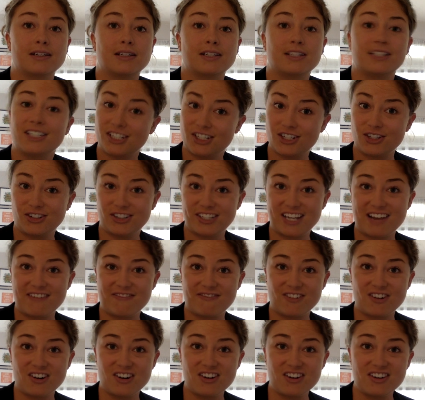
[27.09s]
Did you say
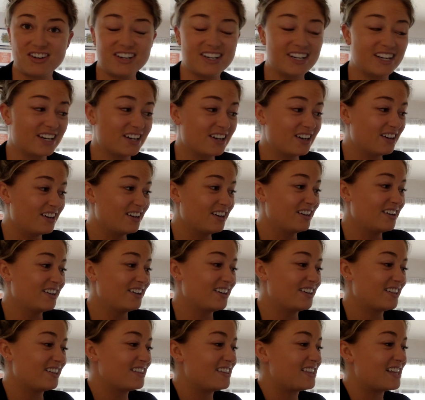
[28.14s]
frog?
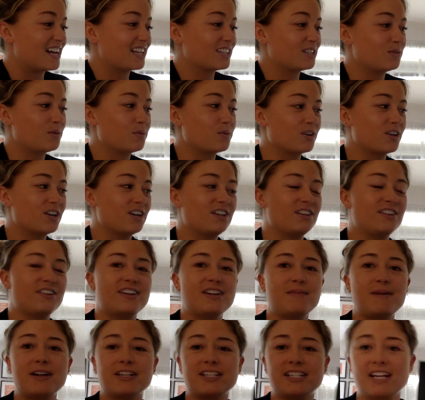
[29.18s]
That's what we're going to learn
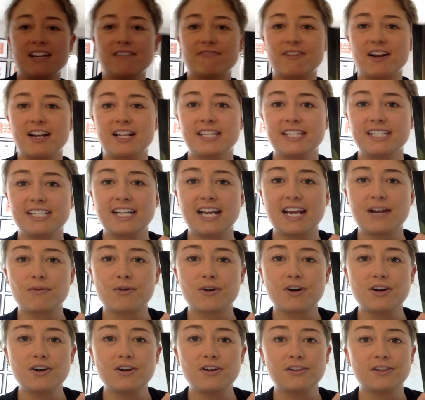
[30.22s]
about today, friends. Today we're
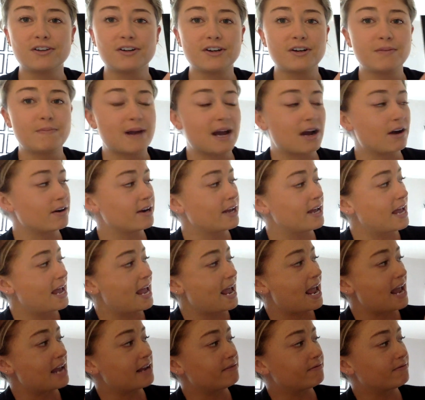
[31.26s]
going to learn about
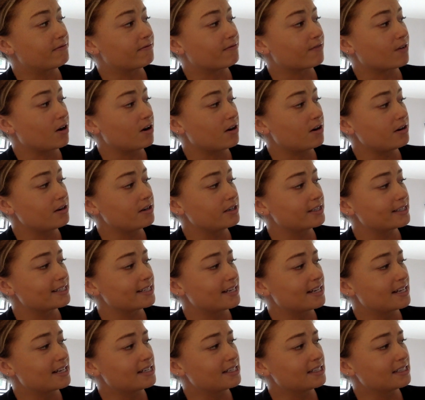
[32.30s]
a frog's
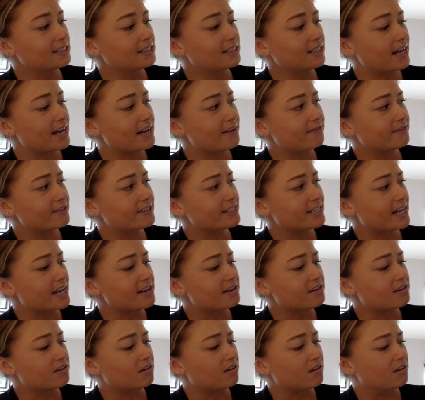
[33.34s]
life
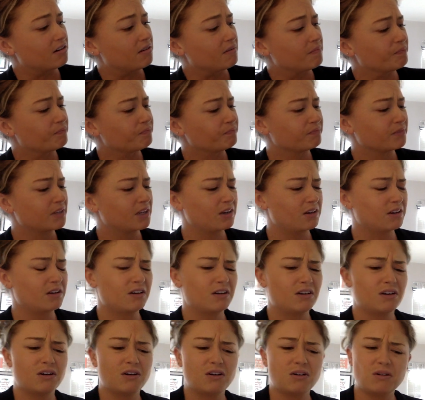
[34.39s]
cycle.
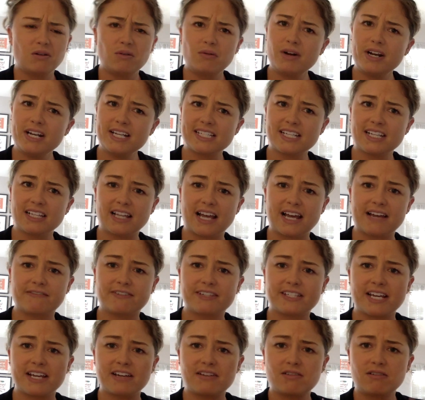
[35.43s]
What is a life
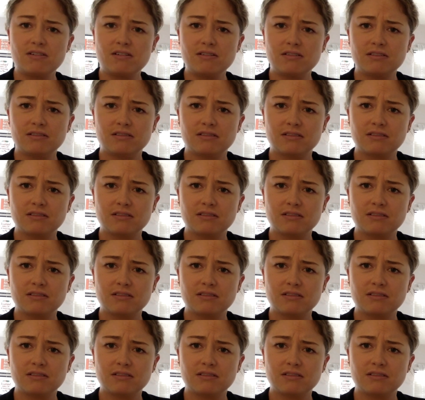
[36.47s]
cycle?